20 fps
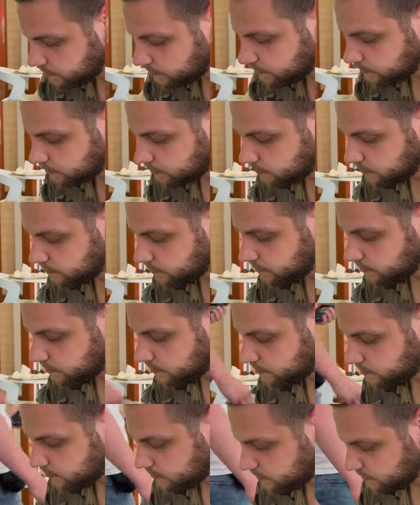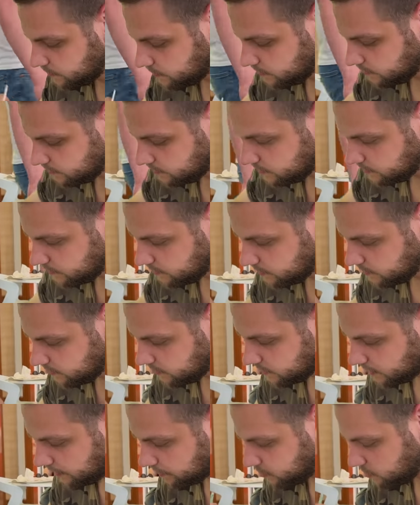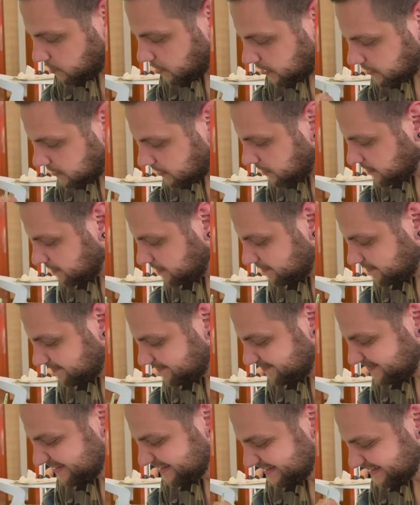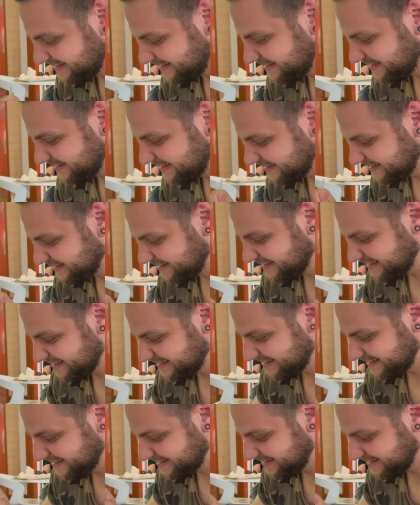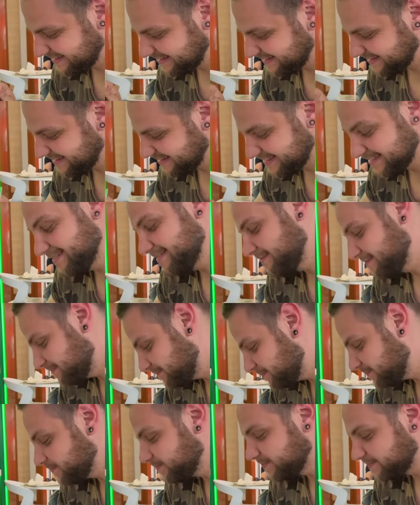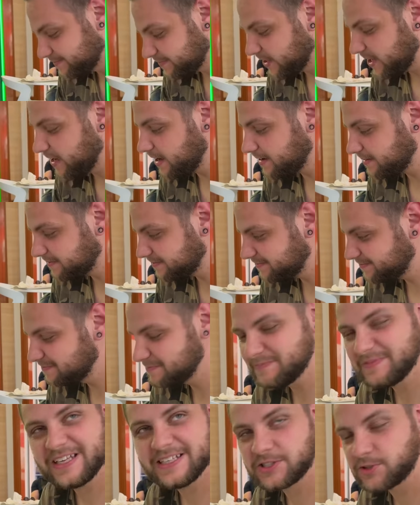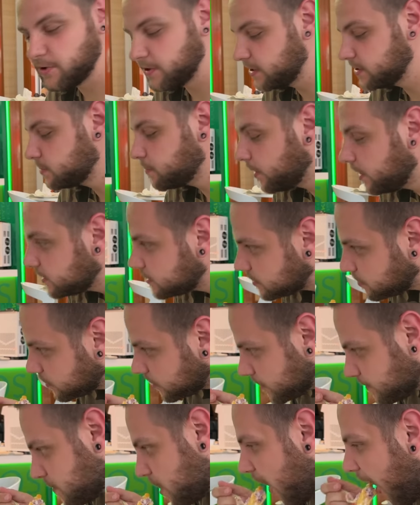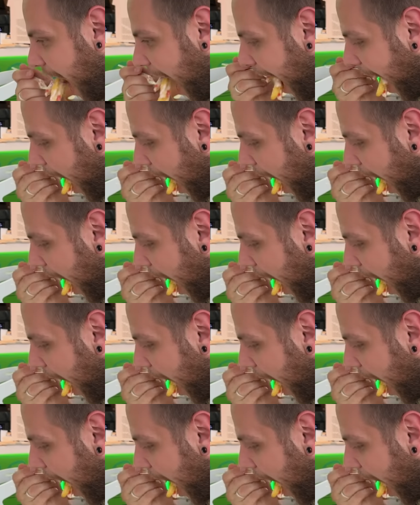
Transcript: Alright. Never seen Greek fries like this before, but looks good. As Greek as possible.